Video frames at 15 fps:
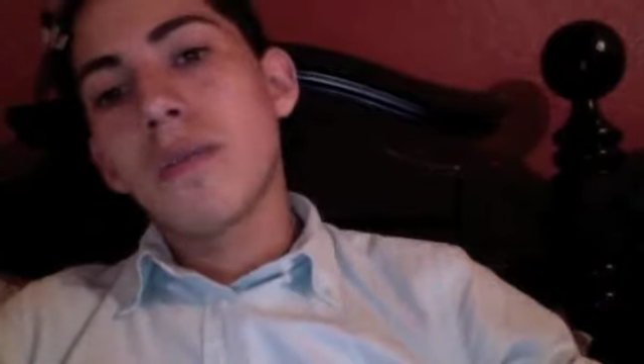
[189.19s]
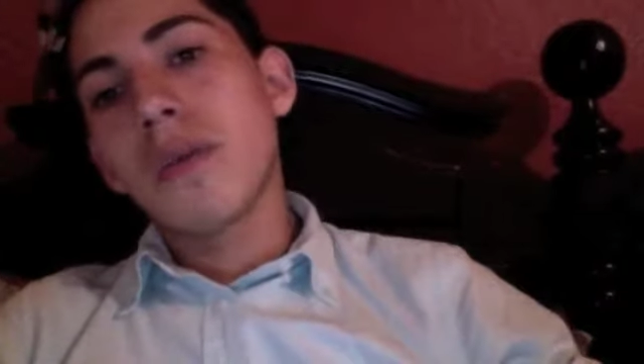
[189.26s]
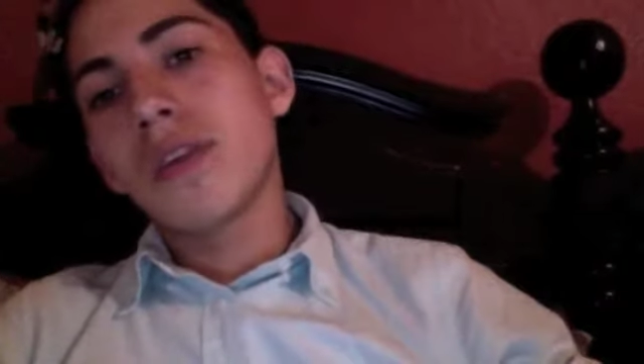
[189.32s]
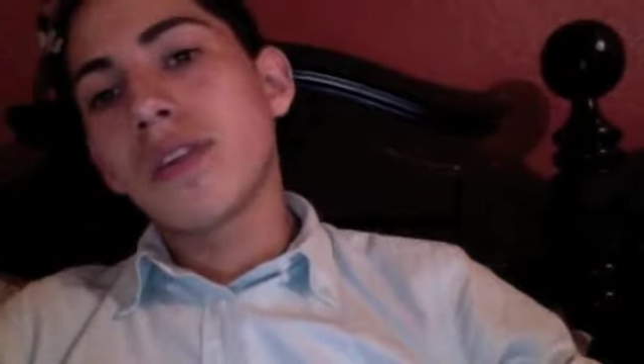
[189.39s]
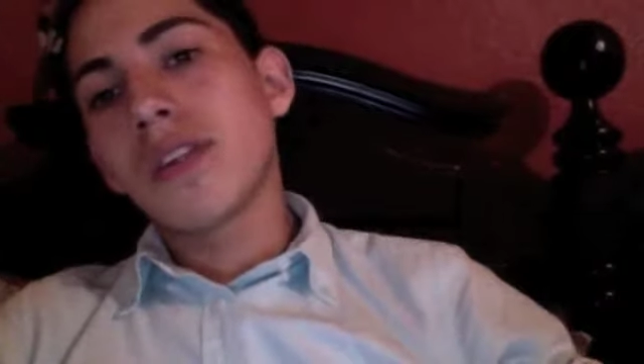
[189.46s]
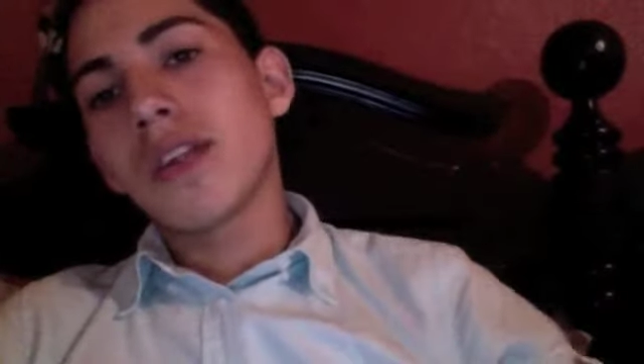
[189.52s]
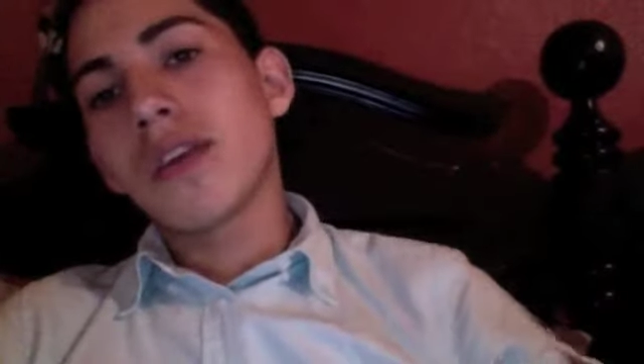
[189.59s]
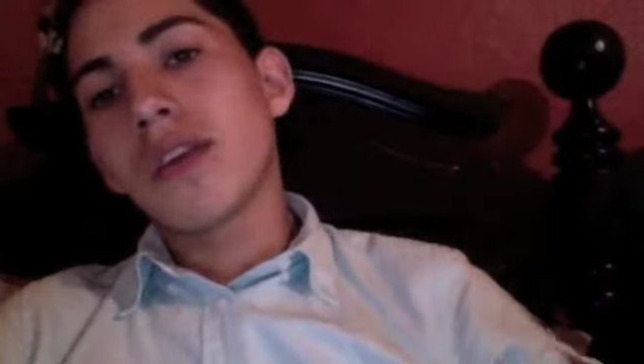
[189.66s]

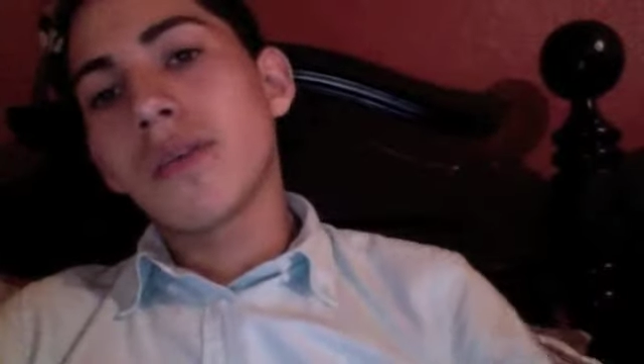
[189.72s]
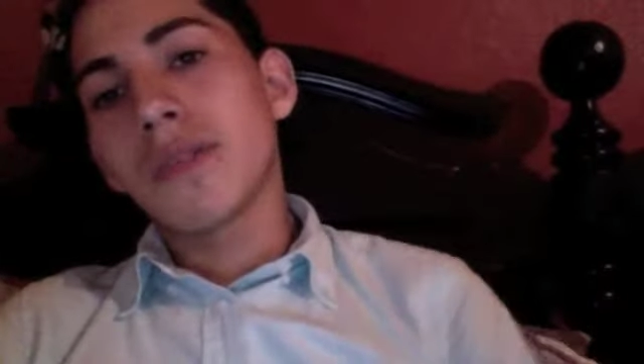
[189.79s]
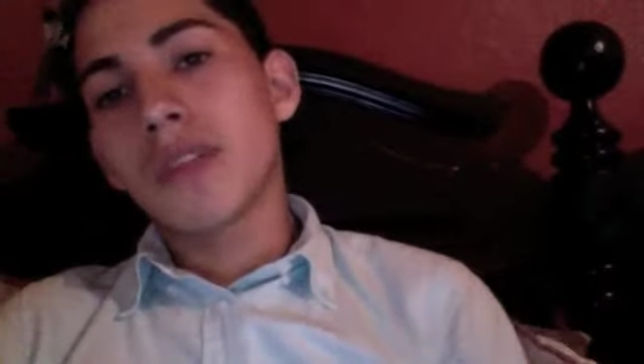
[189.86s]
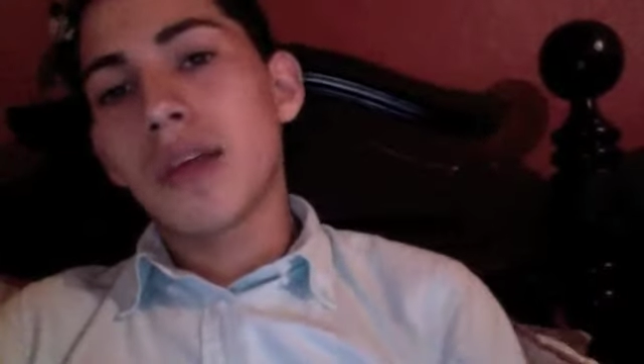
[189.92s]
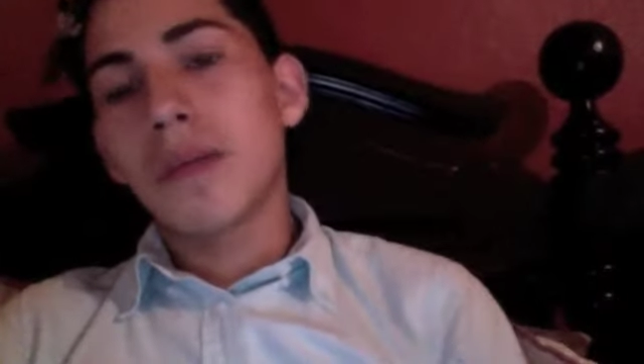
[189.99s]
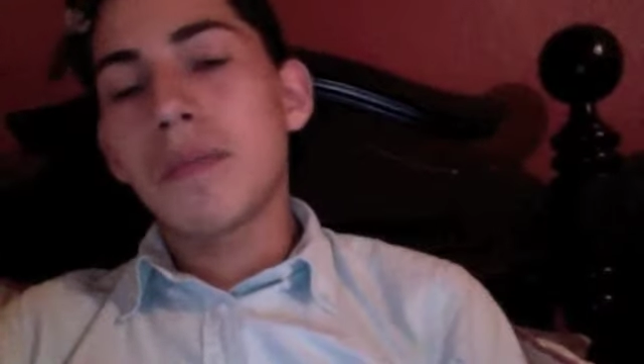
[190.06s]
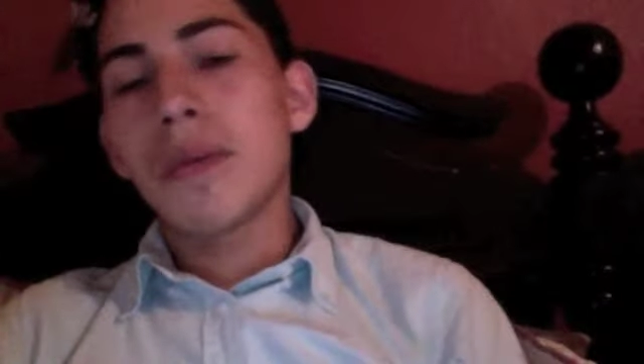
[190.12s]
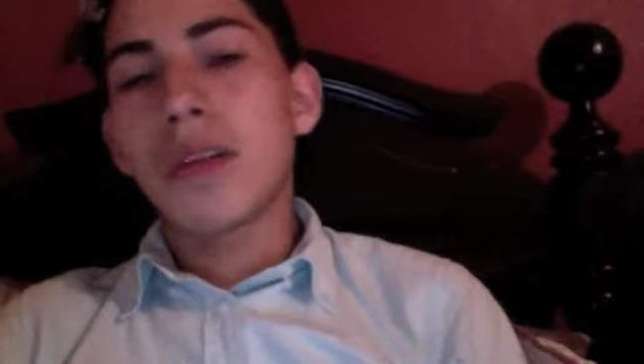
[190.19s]
Basically, what
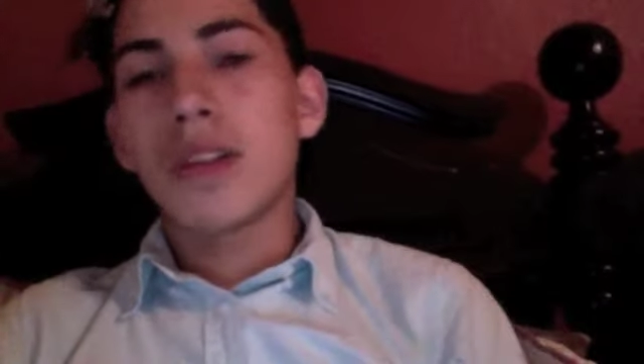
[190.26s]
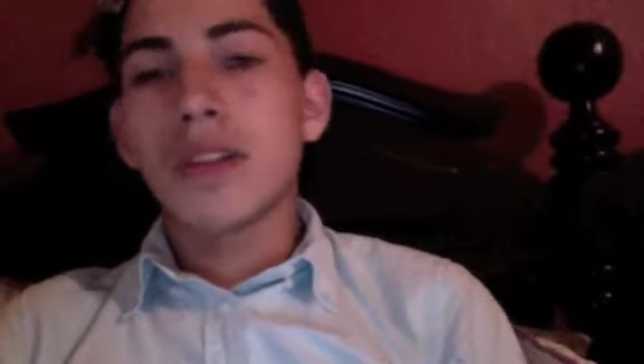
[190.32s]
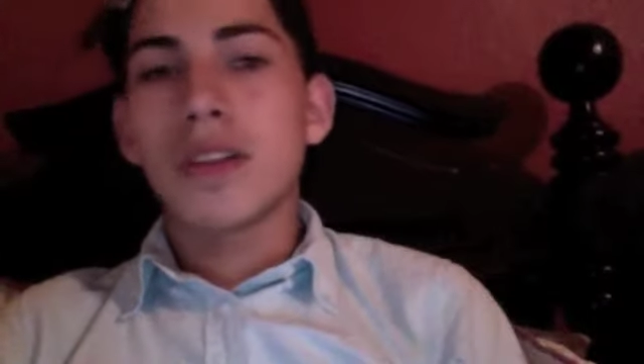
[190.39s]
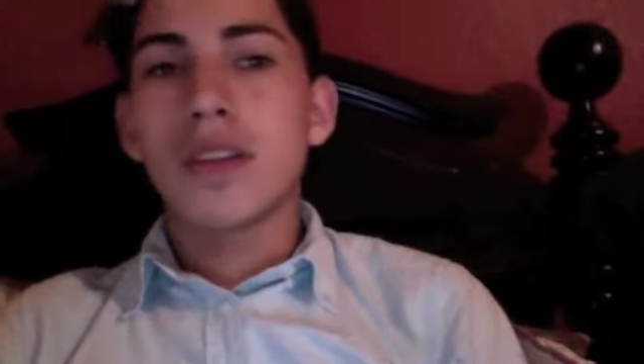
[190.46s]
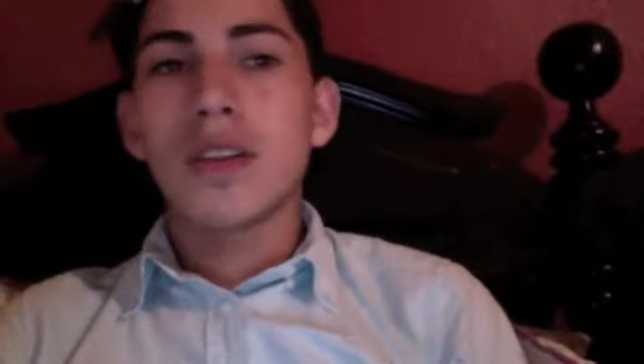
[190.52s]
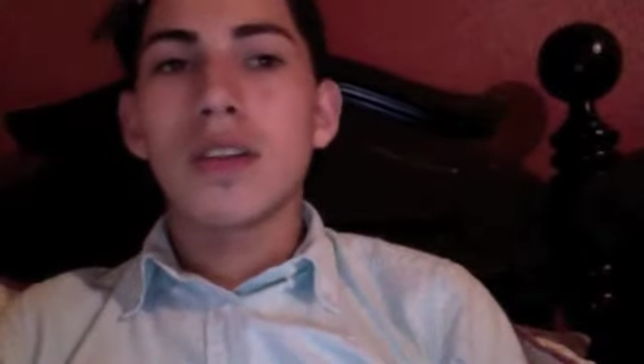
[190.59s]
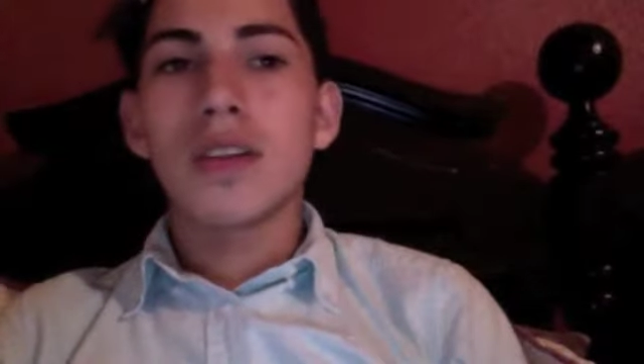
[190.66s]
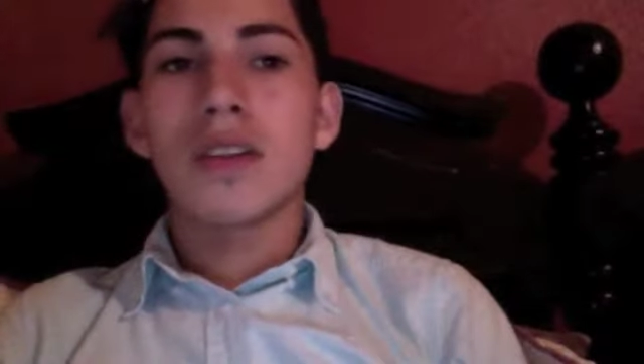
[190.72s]
that means
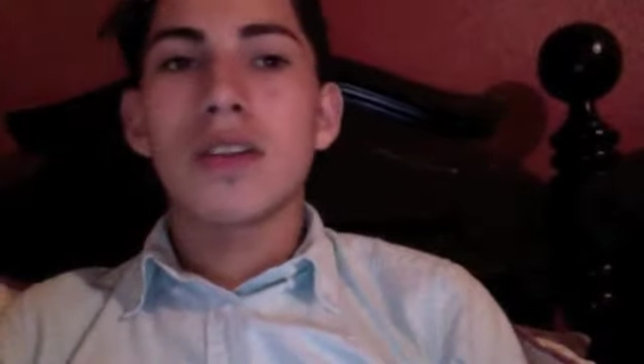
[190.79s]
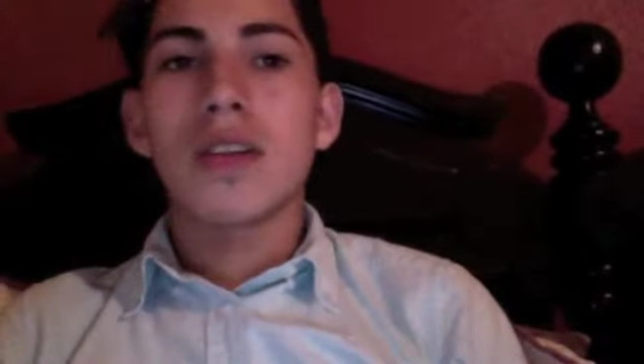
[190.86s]
is